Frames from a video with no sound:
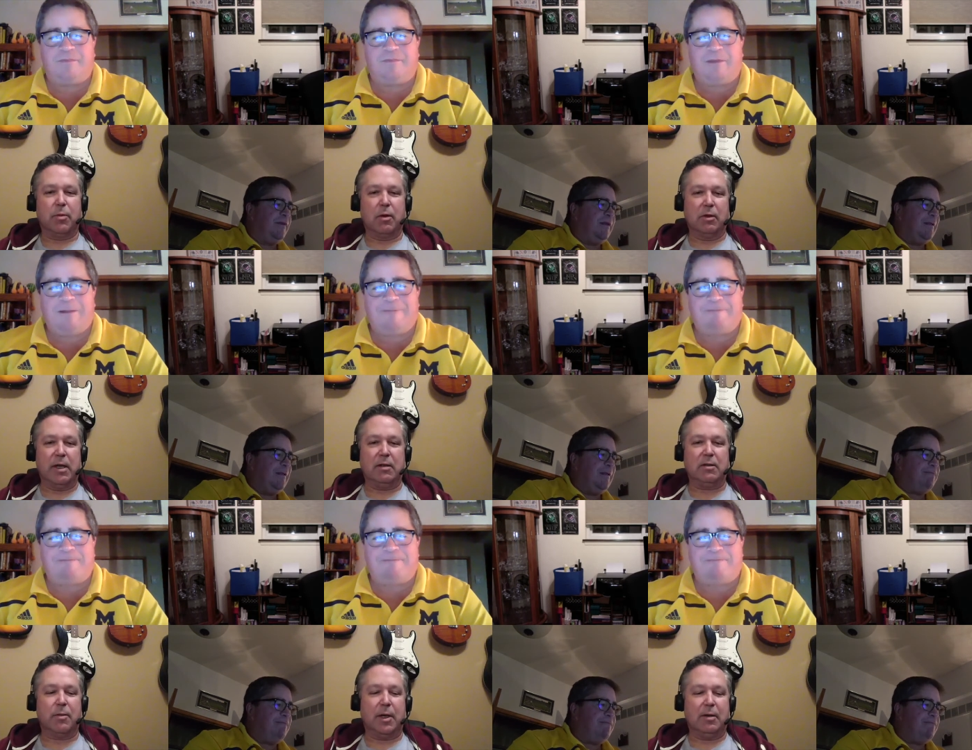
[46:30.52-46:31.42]
Speaker 1: are linked
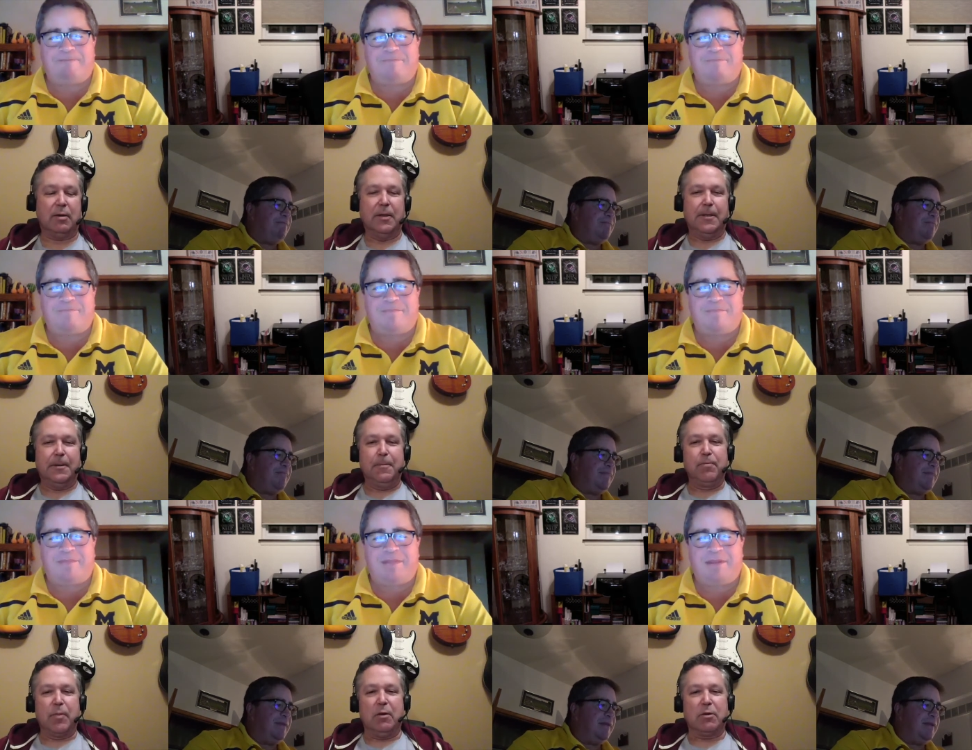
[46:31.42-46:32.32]
somehow.
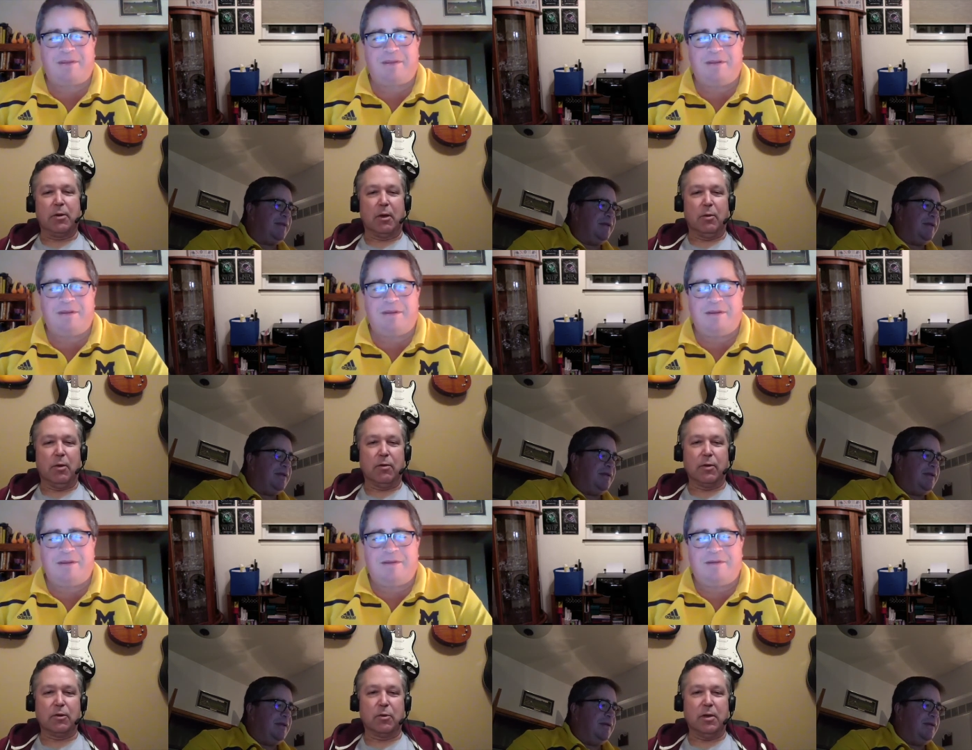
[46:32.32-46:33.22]
He's like one of the
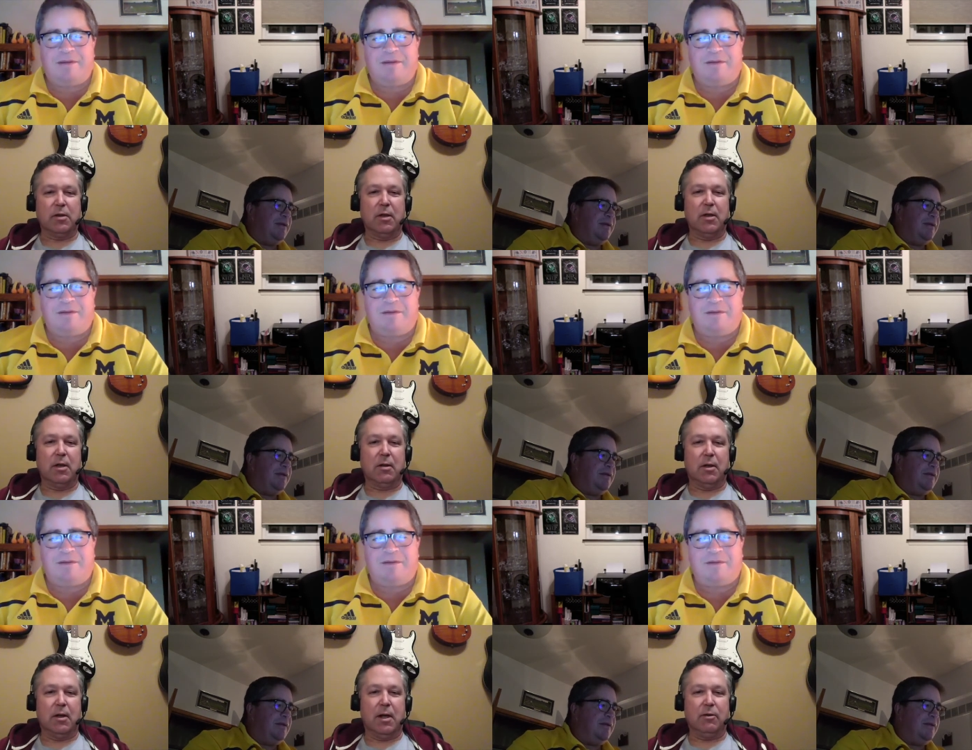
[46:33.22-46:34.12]
first ones that you
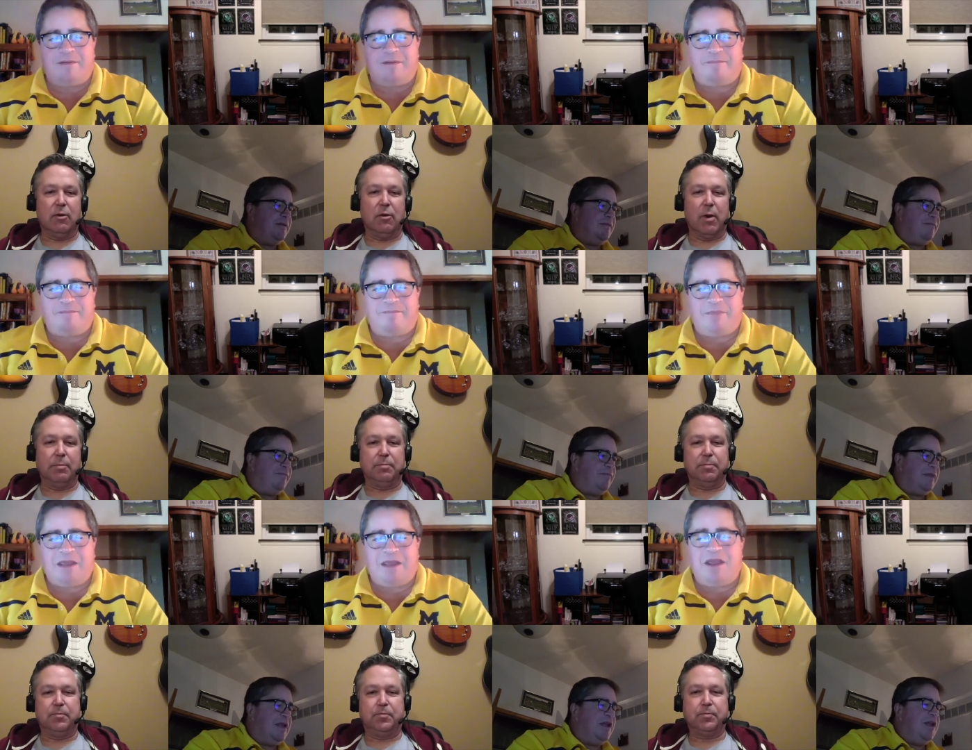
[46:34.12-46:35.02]
get onto, right?
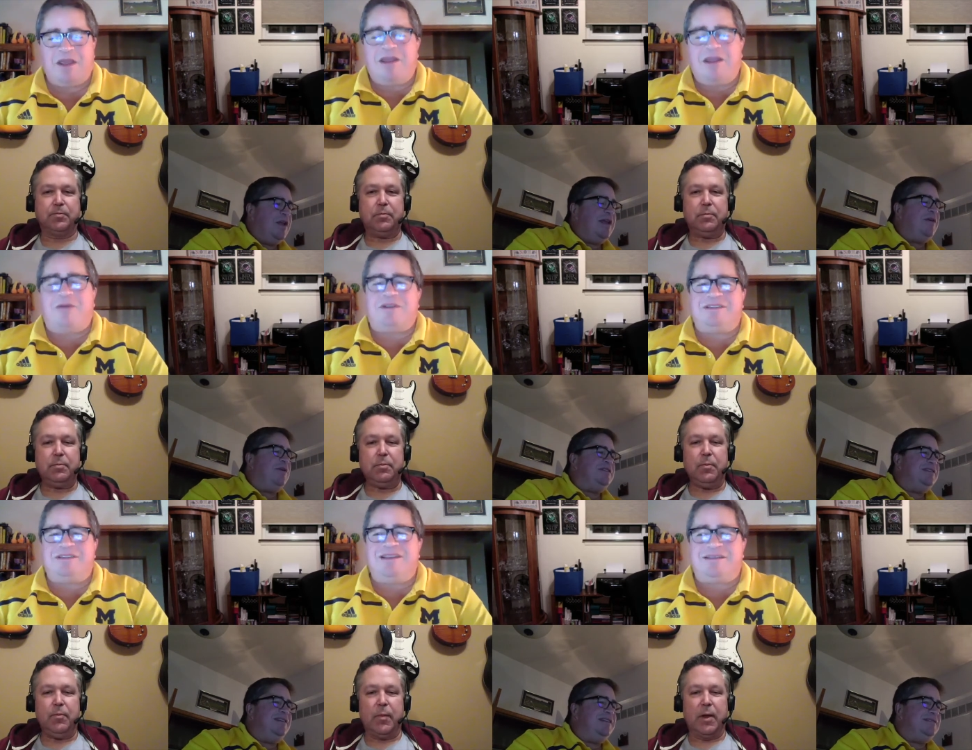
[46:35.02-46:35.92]
Speaker 2: Yeah, well,
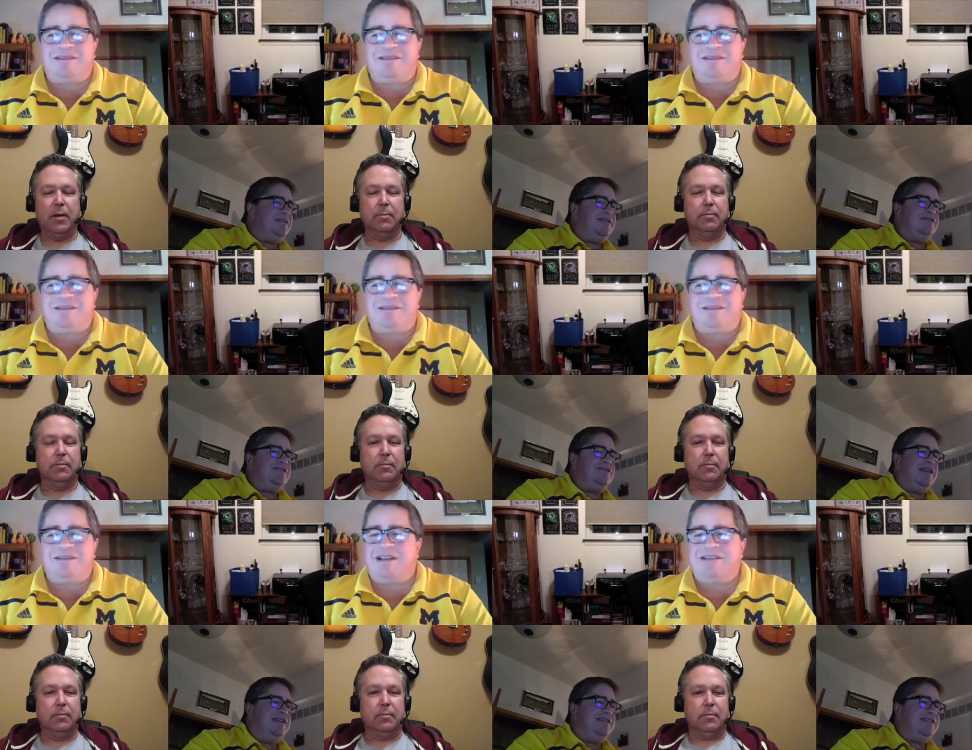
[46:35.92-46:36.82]
it's it's interesting.
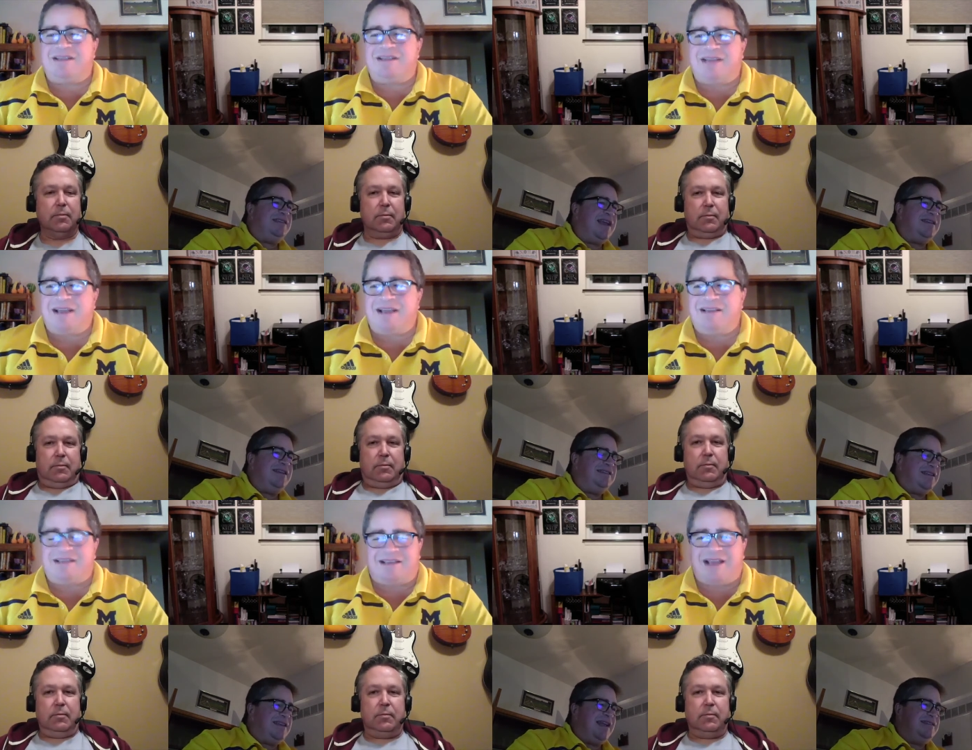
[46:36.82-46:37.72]
He's the Tex, he's a
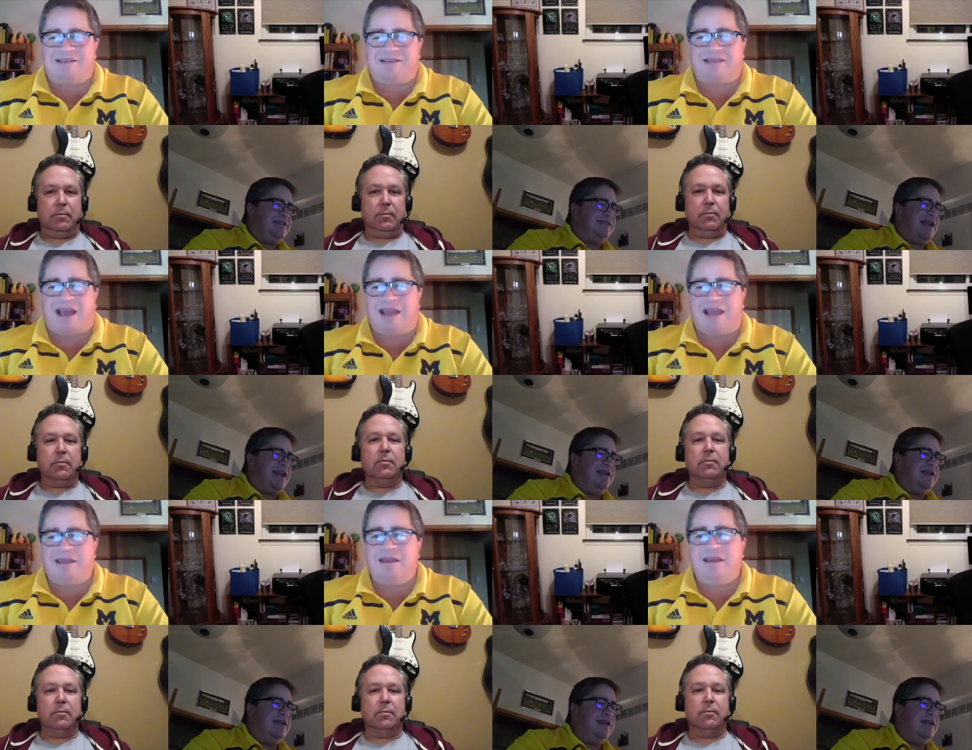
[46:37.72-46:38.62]
Texas guy,
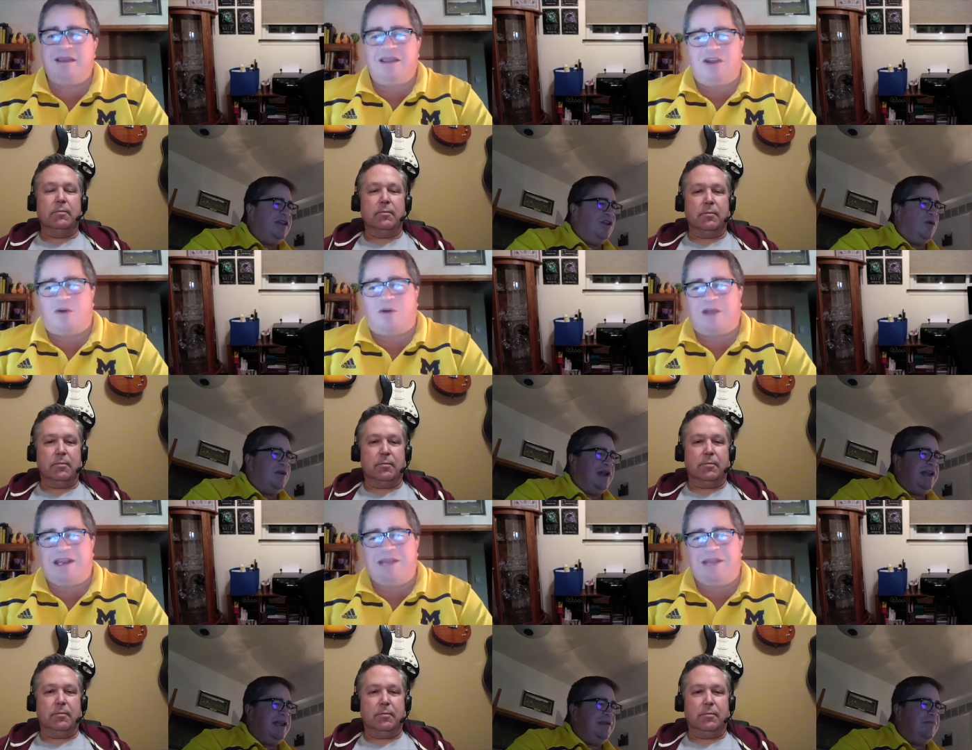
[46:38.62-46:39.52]
you know, and
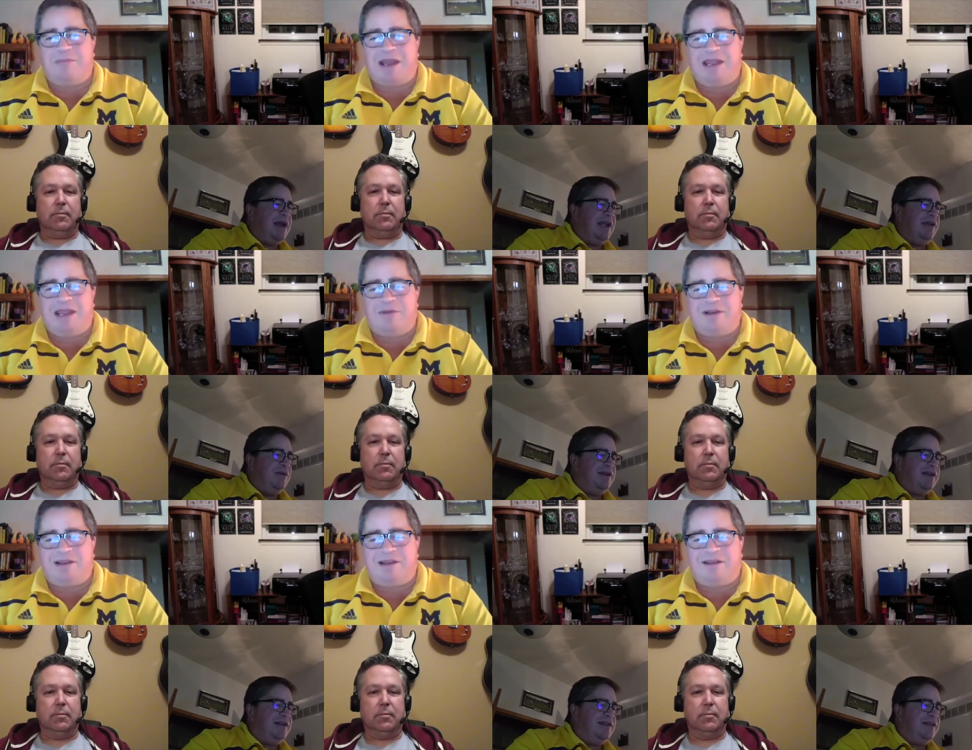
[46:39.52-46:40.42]
he he went
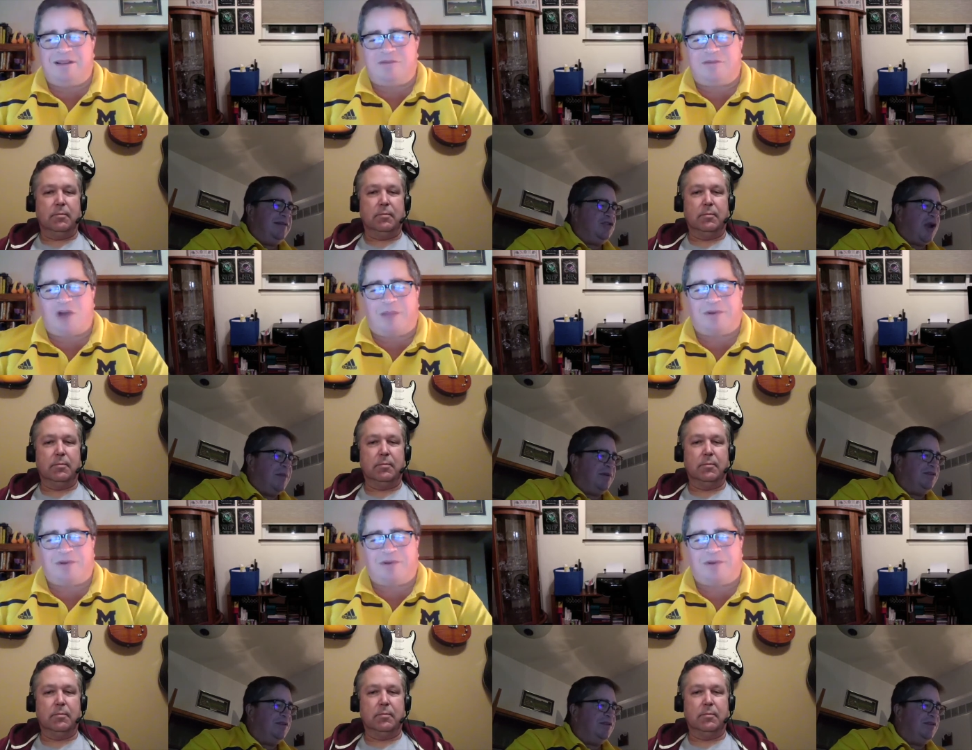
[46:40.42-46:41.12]
into the tropical,